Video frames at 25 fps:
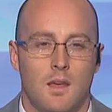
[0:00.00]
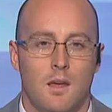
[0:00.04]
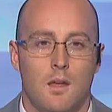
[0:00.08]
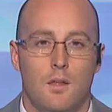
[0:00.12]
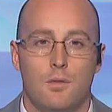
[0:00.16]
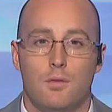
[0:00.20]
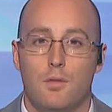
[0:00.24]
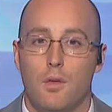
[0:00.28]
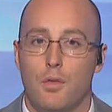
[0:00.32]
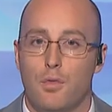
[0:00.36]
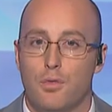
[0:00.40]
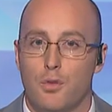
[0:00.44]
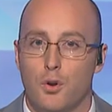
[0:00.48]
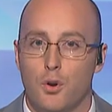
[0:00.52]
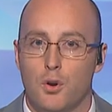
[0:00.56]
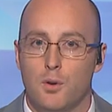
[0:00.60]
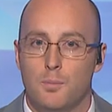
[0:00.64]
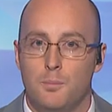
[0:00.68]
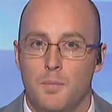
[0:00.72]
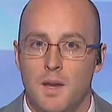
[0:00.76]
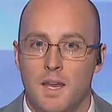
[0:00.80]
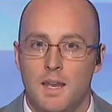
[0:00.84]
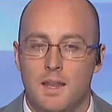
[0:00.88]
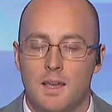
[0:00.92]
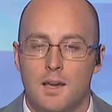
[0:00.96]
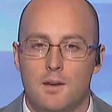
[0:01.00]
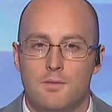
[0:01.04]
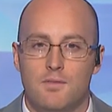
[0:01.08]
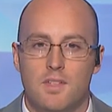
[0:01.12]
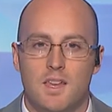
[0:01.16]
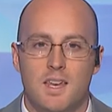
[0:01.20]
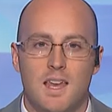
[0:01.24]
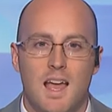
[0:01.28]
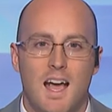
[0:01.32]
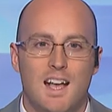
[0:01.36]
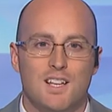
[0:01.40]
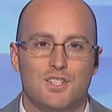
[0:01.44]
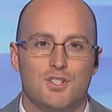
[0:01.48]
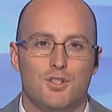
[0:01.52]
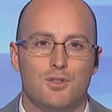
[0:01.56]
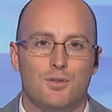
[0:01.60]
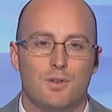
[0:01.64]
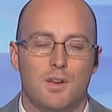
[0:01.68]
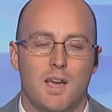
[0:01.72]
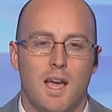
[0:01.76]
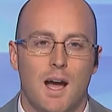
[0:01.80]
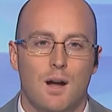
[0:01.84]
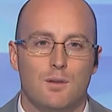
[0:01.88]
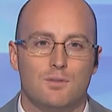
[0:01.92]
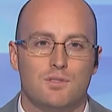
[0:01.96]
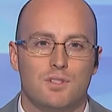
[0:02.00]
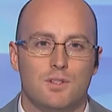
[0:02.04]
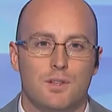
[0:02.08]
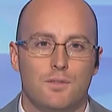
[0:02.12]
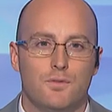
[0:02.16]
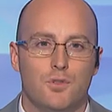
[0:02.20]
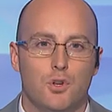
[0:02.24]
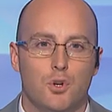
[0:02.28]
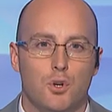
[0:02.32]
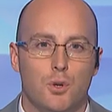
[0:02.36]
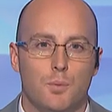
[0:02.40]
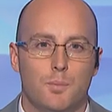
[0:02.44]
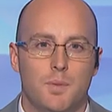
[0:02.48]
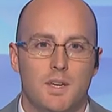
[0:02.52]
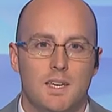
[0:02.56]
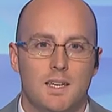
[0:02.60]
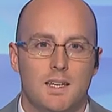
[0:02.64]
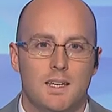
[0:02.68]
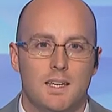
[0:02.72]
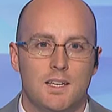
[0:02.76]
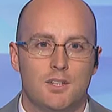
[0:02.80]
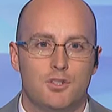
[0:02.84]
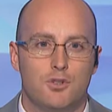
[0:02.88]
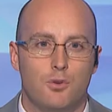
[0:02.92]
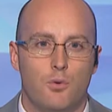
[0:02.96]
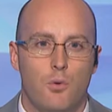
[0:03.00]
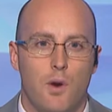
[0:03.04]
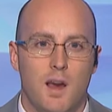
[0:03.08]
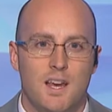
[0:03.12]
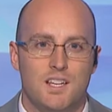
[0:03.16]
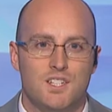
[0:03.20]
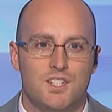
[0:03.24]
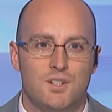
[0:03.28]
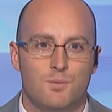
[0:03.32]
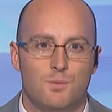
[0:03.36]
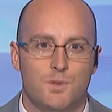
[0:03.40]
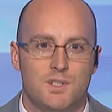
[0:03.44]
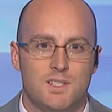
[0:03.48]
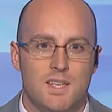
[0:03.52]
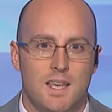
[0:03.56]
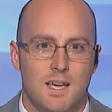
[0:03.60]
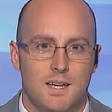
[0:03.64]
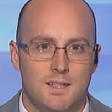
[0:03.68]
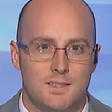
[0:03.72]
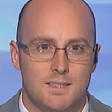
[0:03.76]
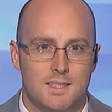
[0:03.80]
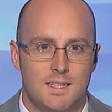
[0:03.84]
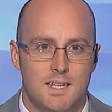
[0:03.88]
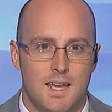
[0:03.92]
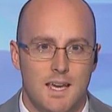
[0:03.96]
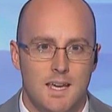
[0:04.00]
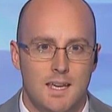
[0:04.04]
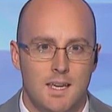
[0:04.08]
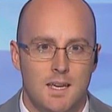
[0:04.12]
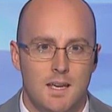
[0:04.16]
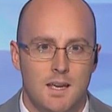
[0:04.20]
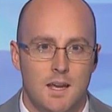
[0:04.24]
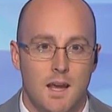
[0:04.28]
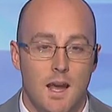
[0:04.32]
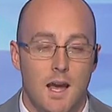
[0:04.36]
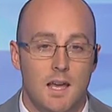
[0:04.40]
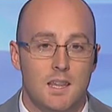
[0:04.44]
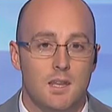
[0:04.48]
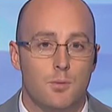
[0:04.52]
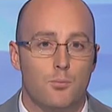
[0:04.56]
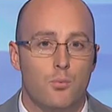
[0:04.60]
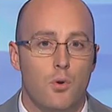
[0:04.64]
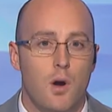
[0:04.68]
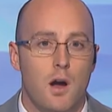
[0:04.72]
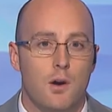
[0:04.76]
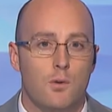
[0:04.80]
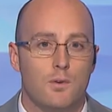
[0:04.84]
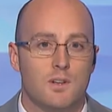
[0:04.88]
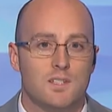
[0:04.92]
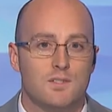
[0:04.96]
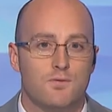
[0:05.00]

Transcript: The third meeting of the National Council of European Integration was held today, and the progress,